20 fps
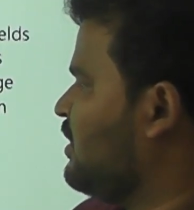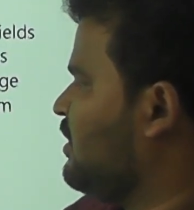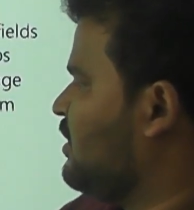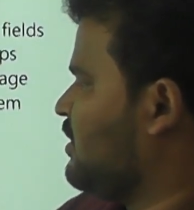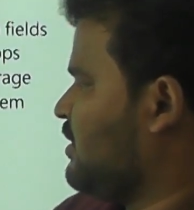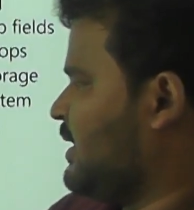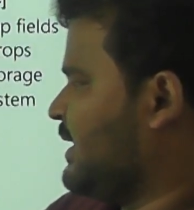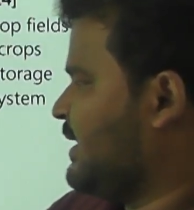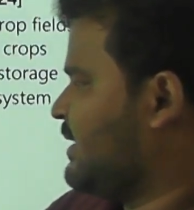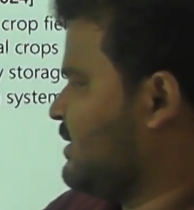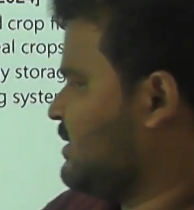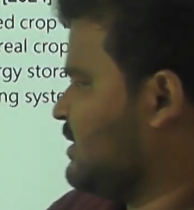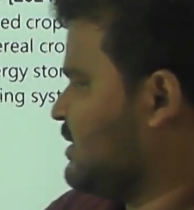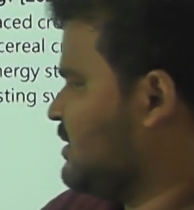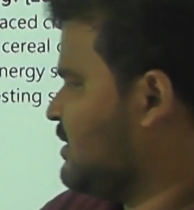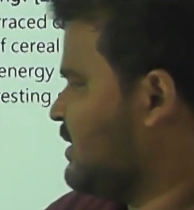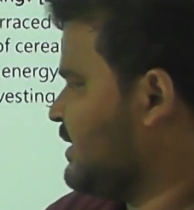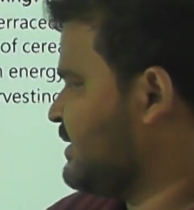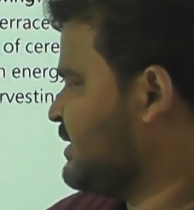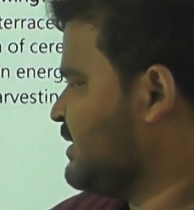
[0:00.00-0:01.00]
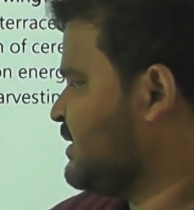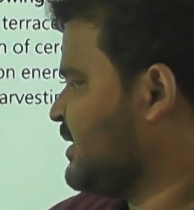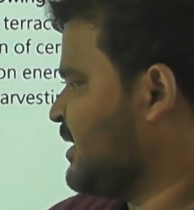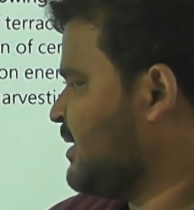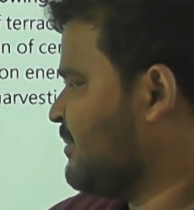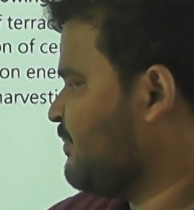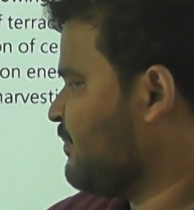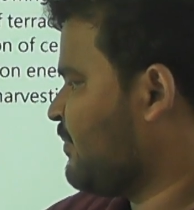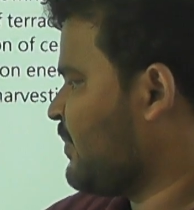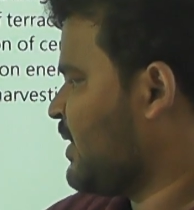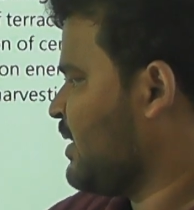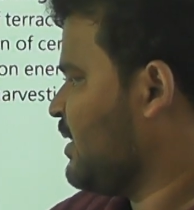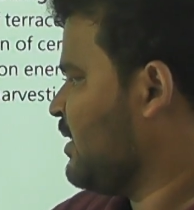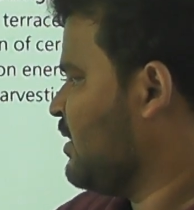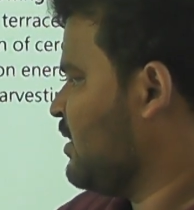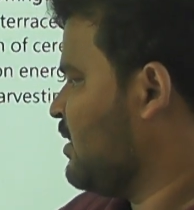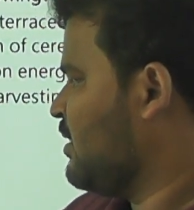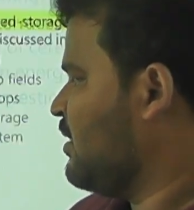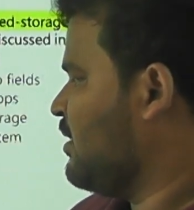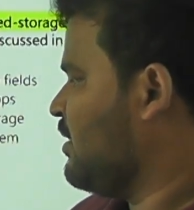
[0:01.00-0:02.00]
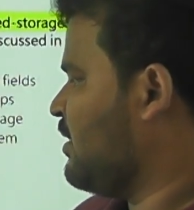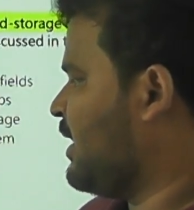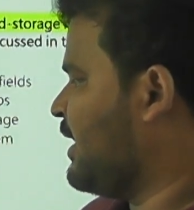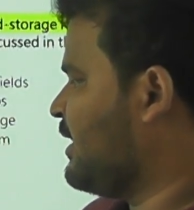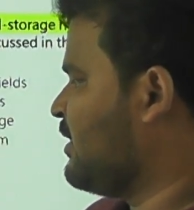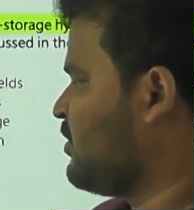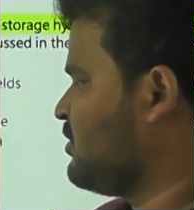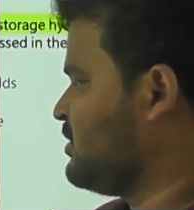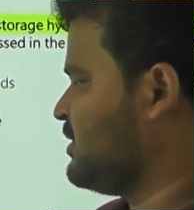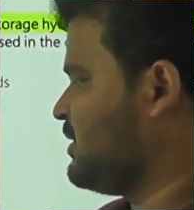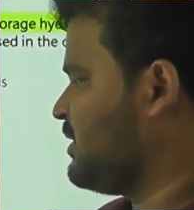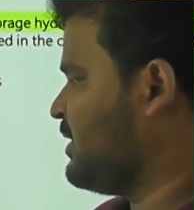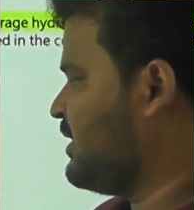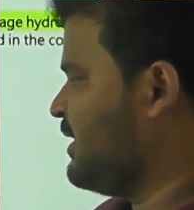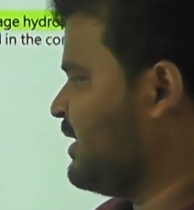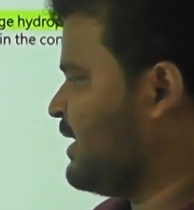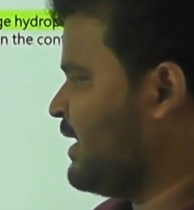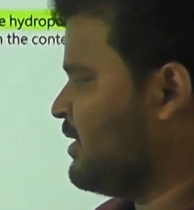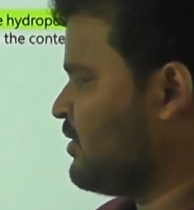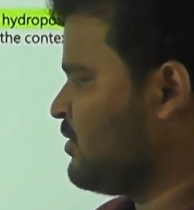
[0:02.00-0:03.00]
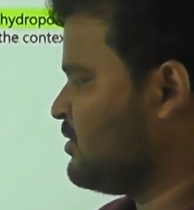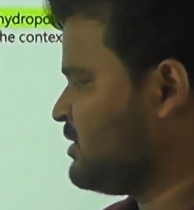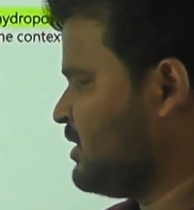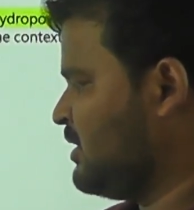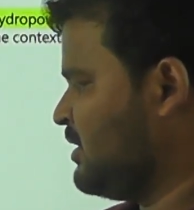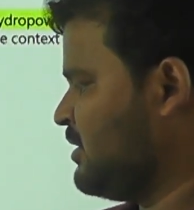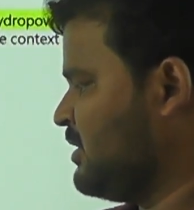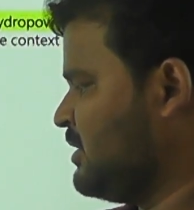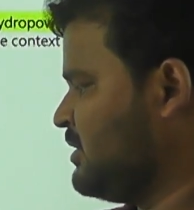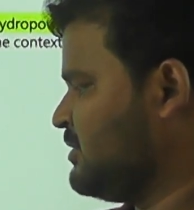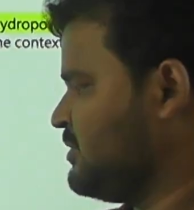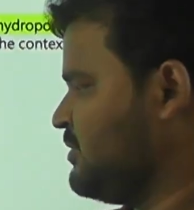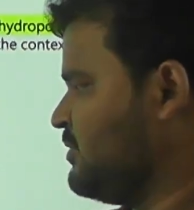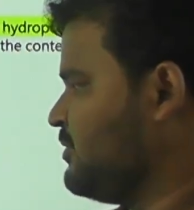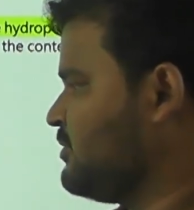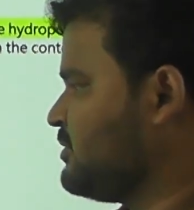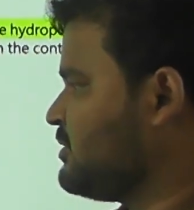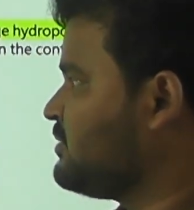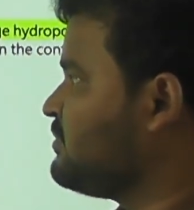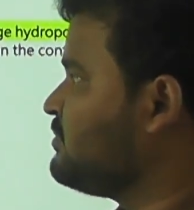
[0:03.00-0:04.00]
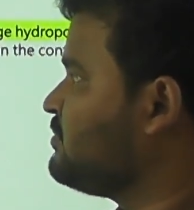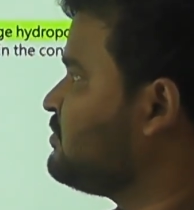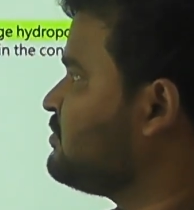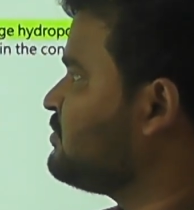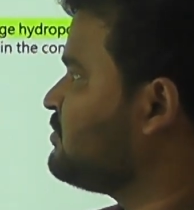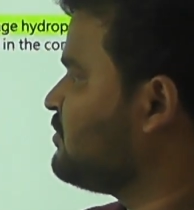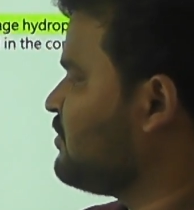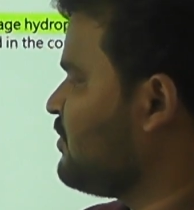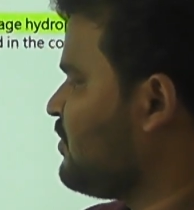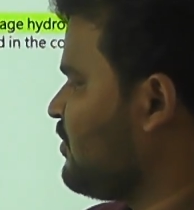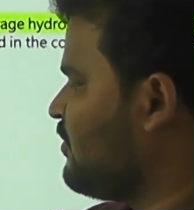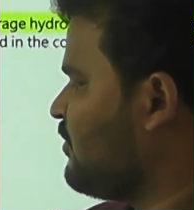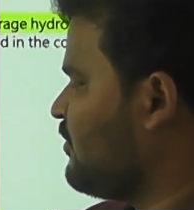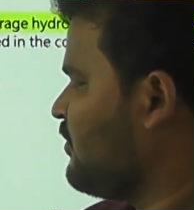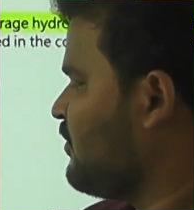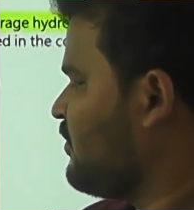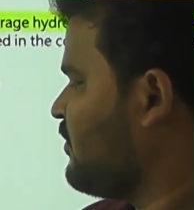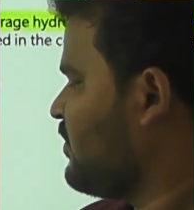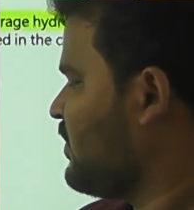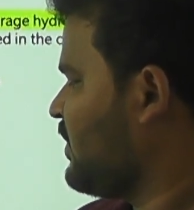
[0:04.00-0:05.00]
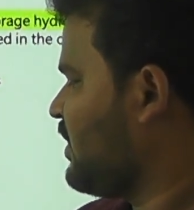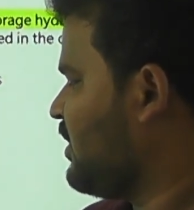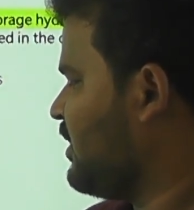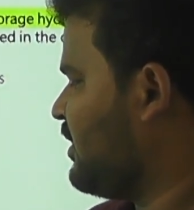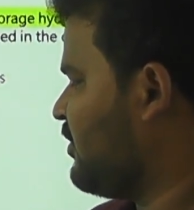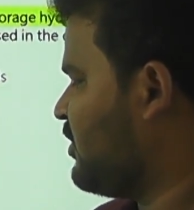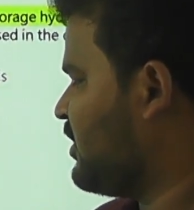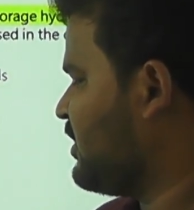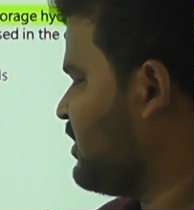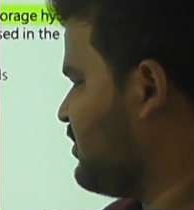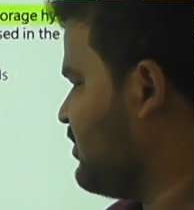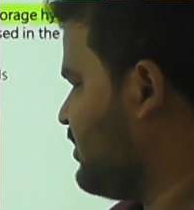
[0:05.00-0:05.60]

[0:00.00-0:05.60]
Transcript: Like at the time, green hydrogen in the news. What